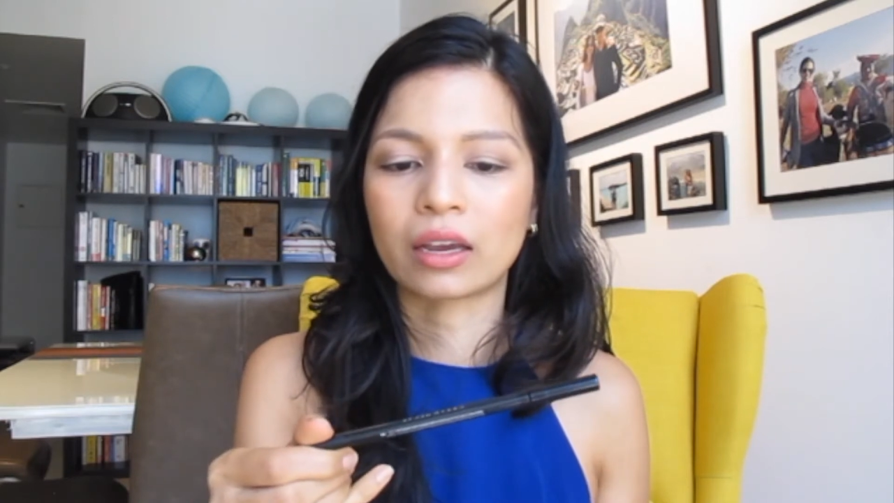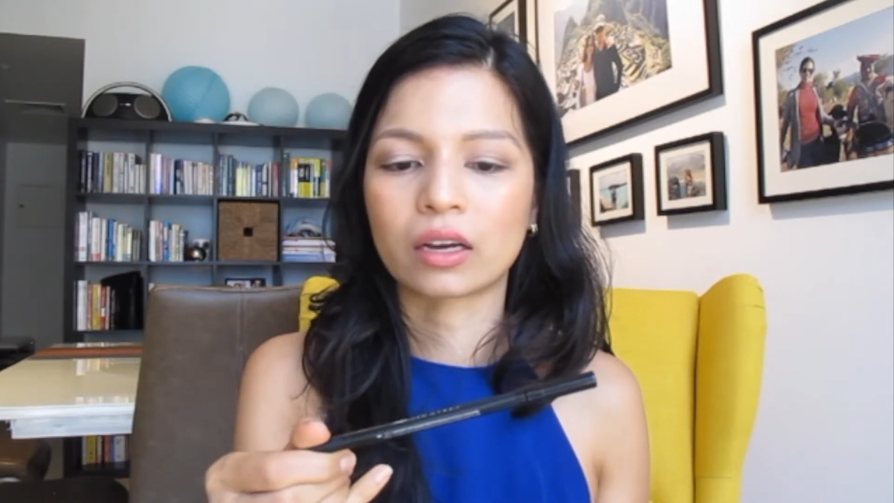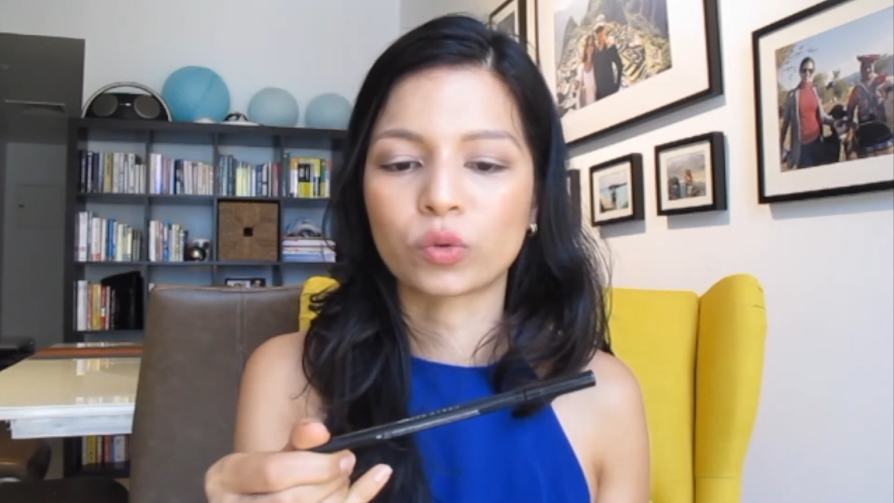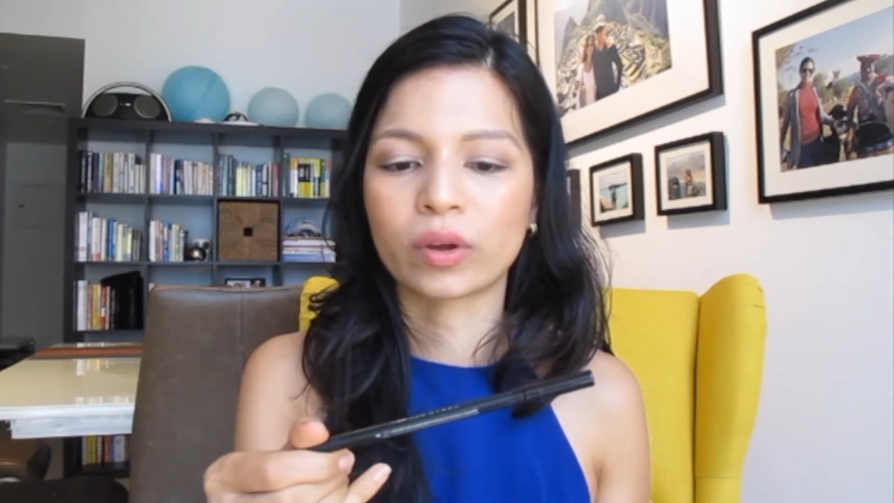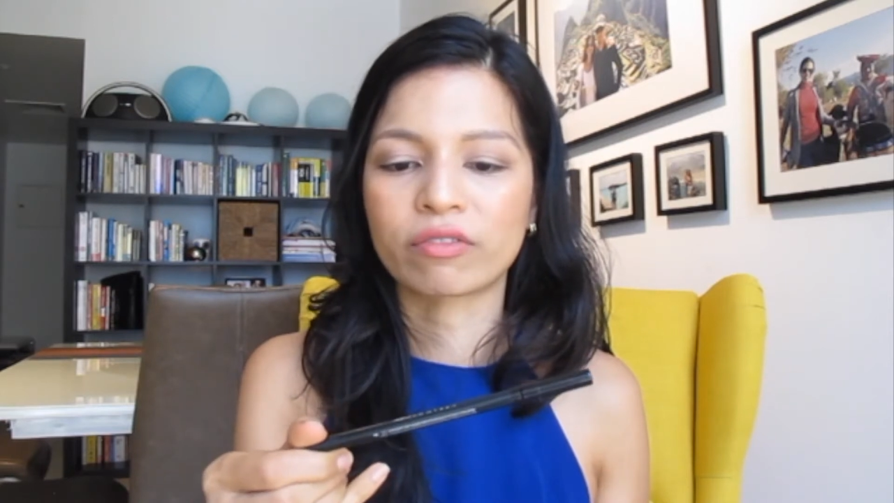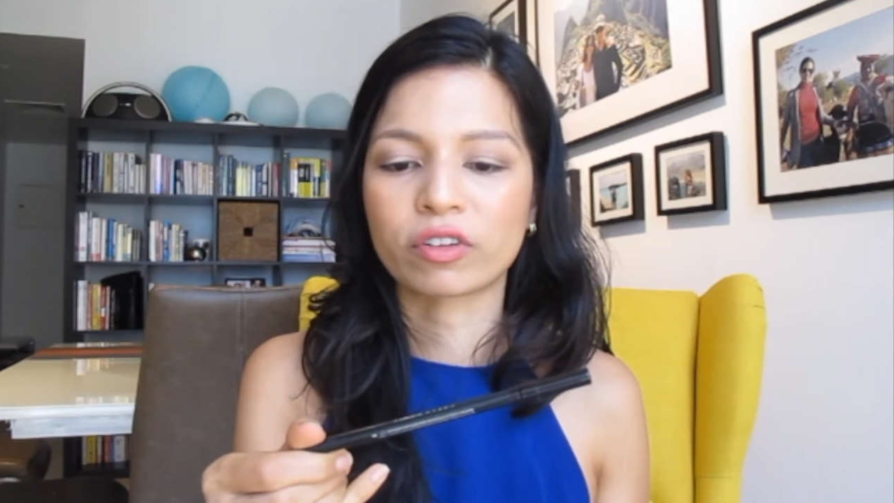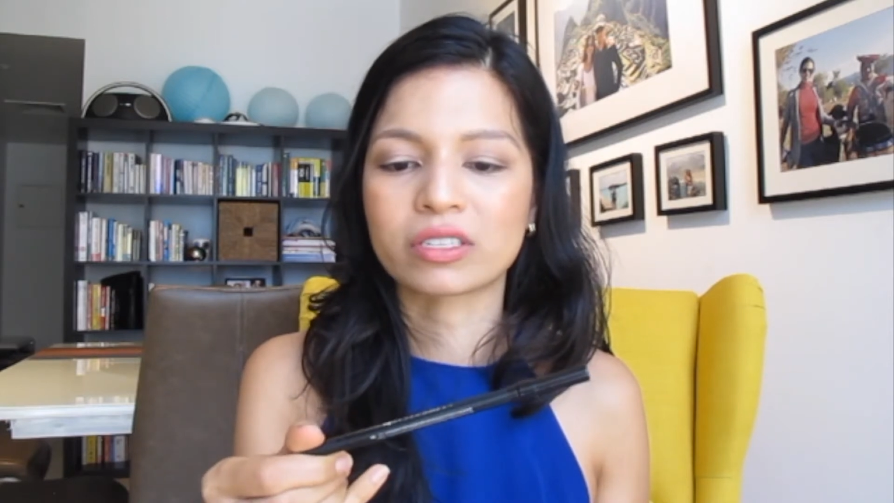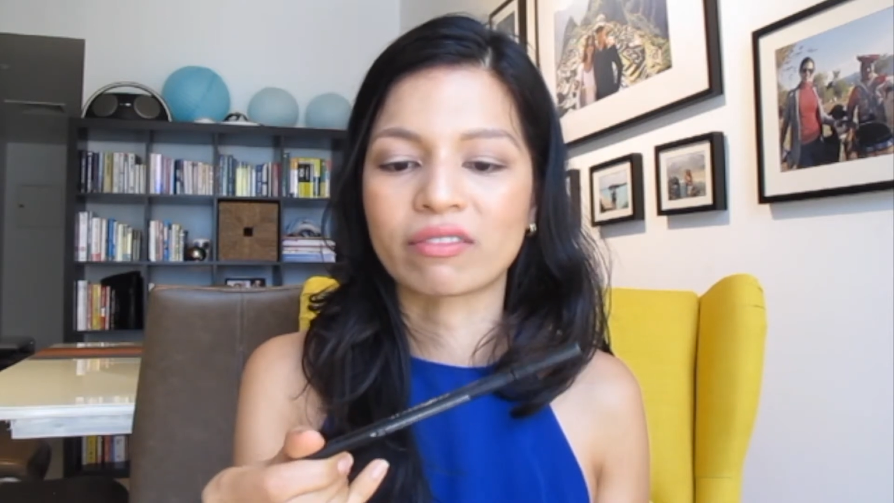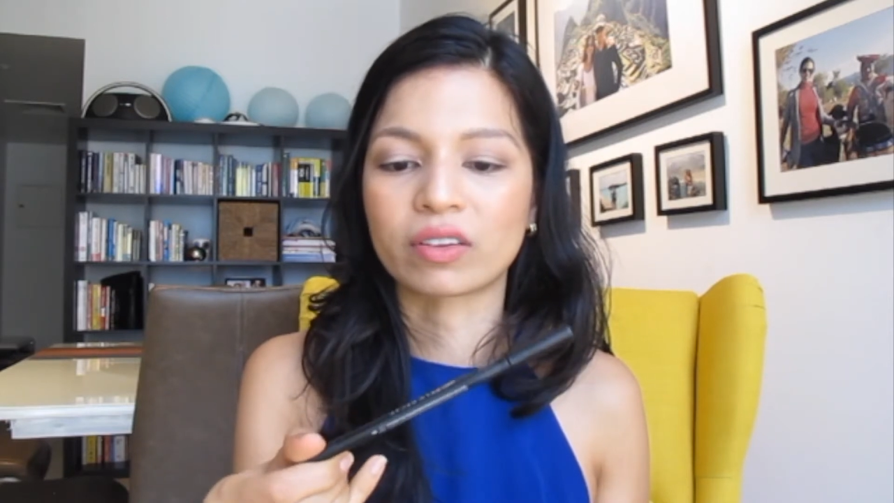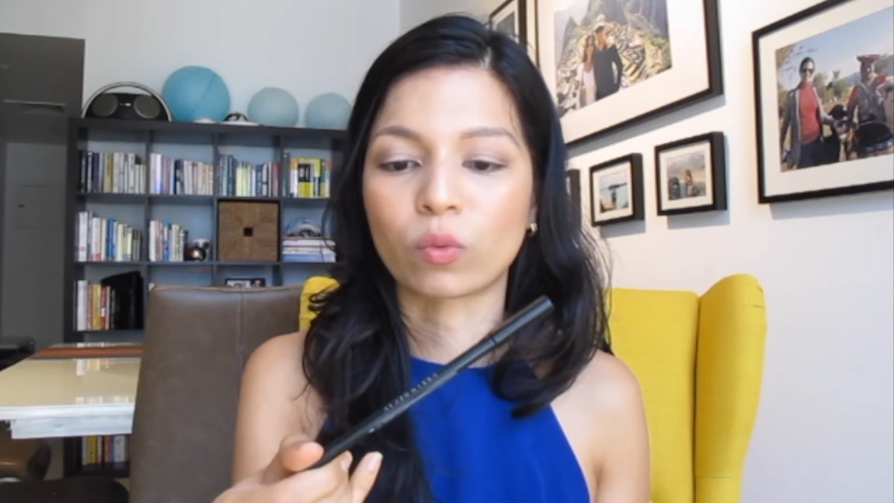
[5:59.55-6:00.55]

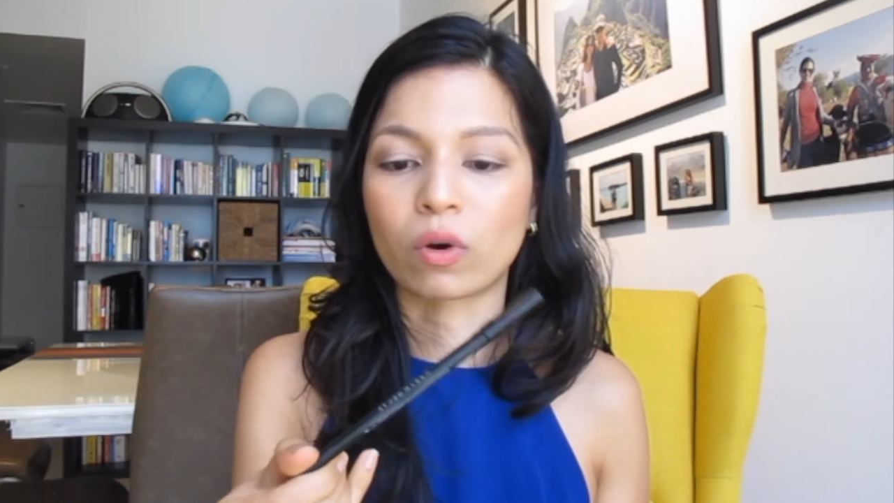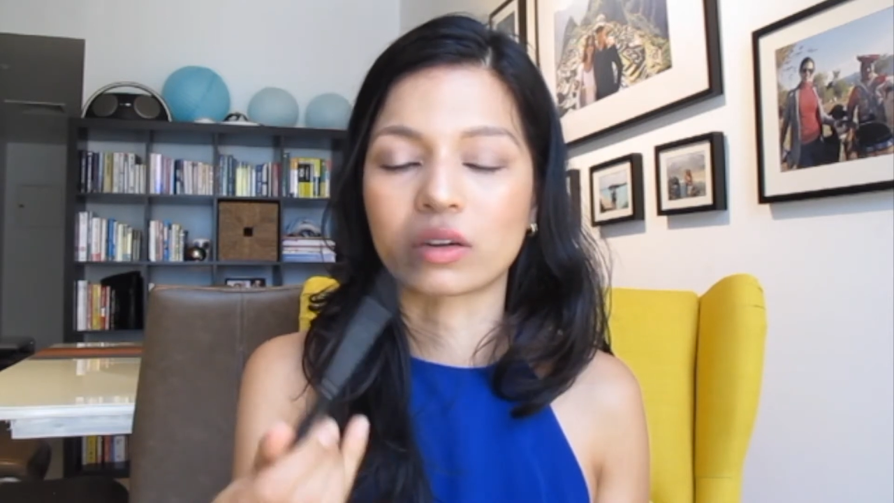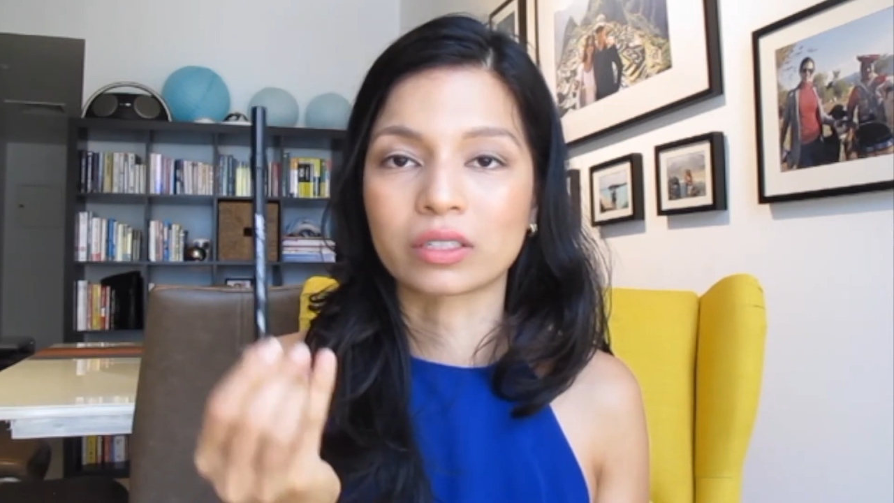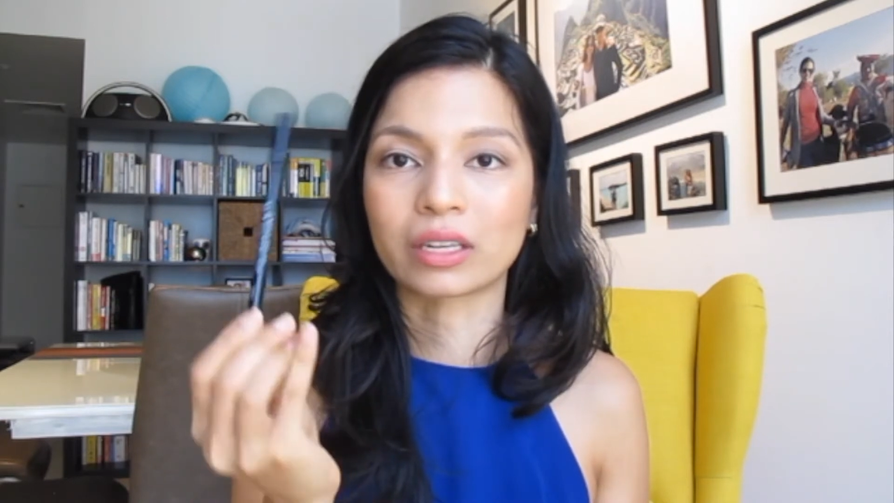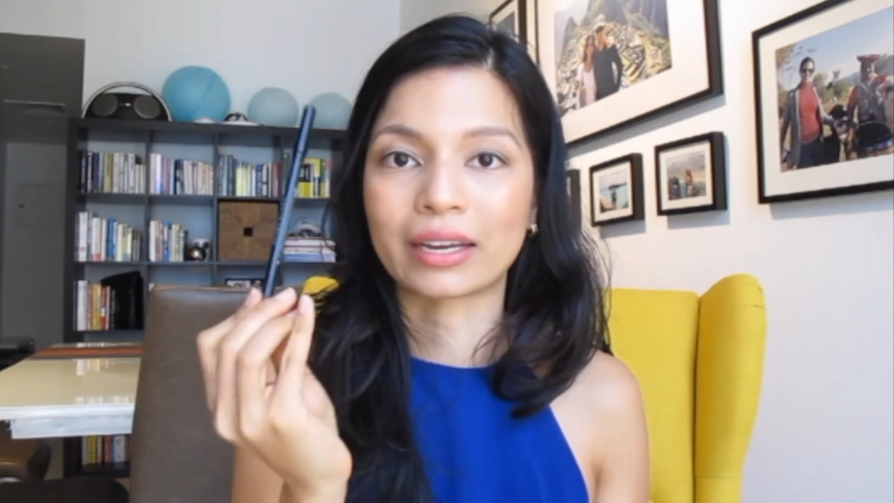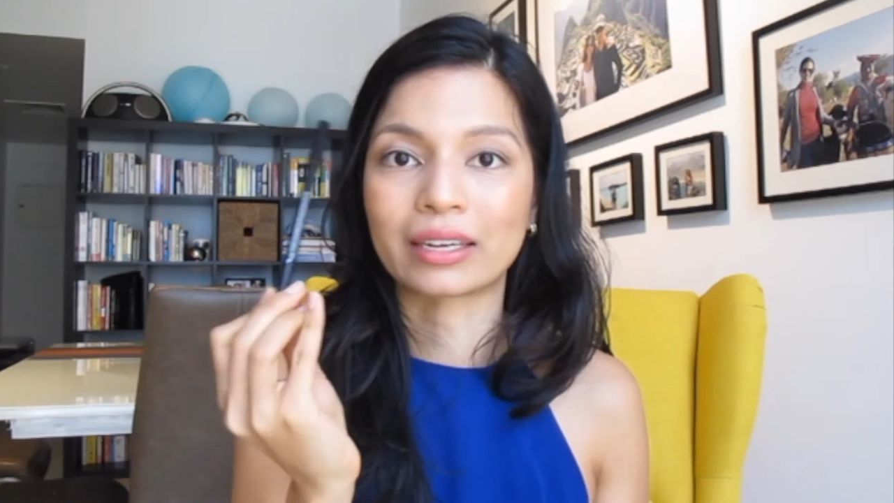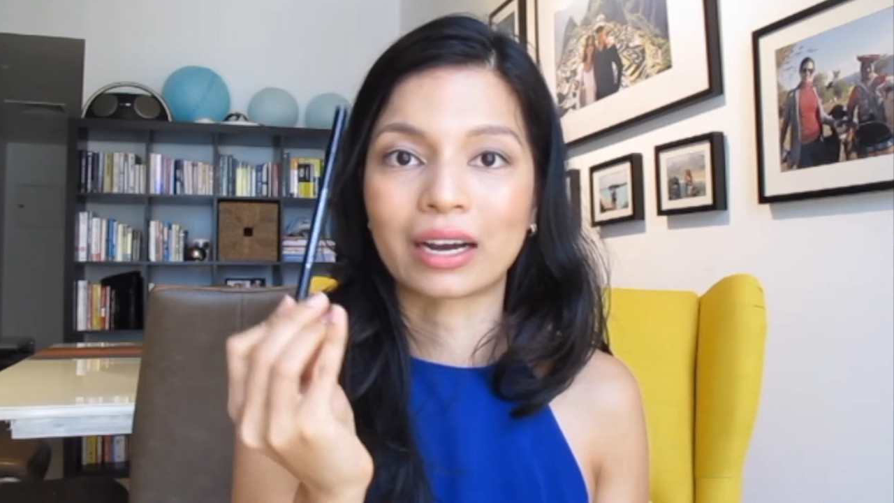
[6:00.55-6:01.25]
24/7 Waterline